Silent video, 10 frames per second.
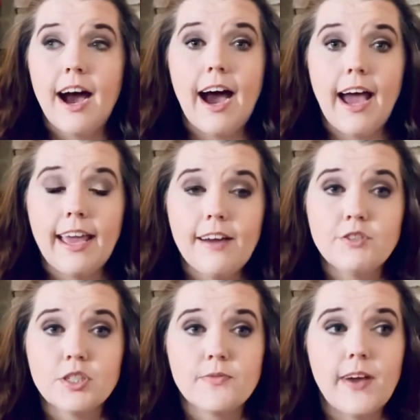I have
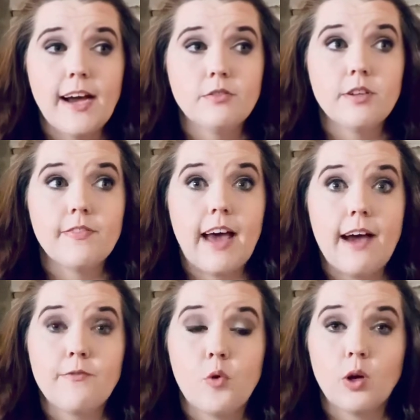just found
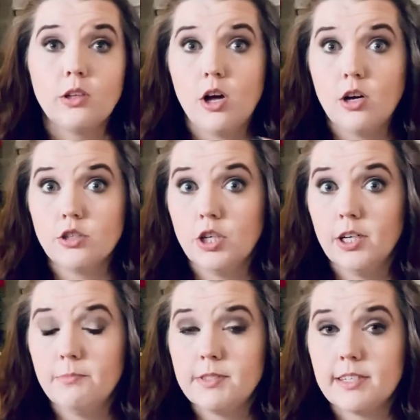that for
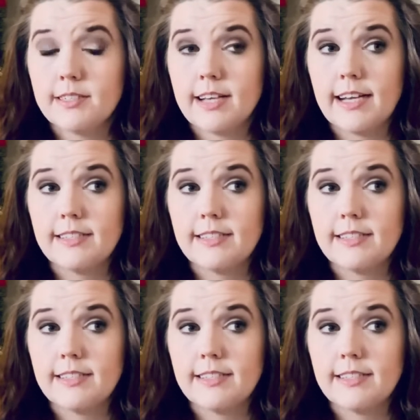long-term success,